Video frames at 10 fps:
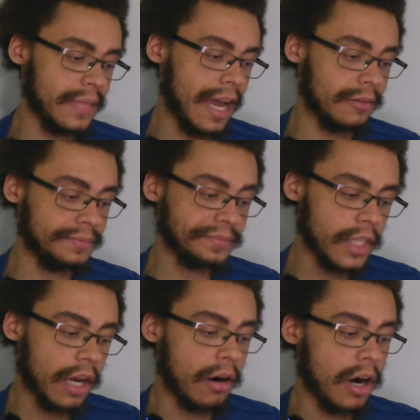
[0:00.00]
Now,
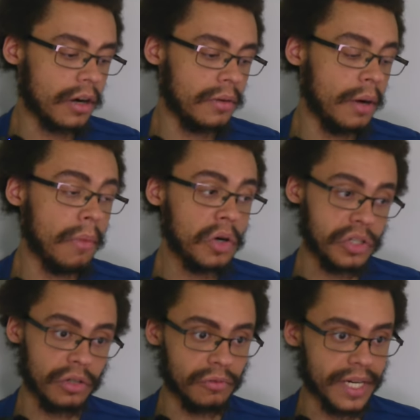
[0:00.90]
there are
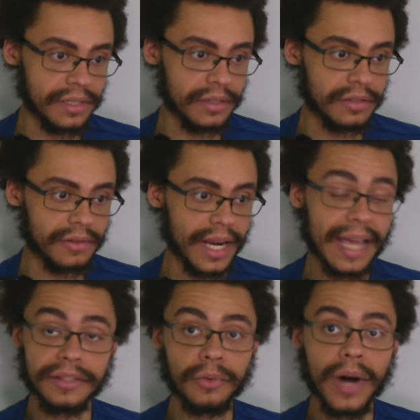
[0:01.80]
emotional reasons, right,
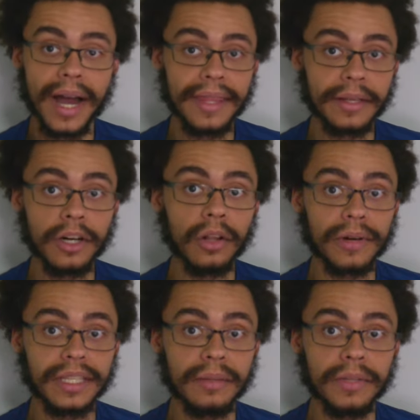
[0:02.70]
as to why they
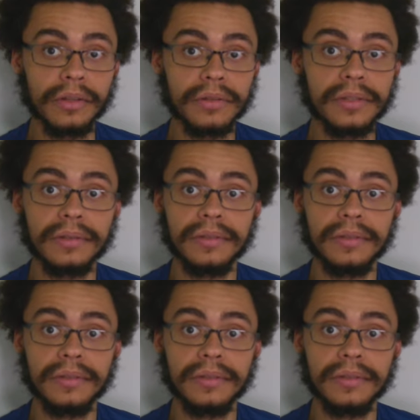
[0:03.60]
tolerate the abuse.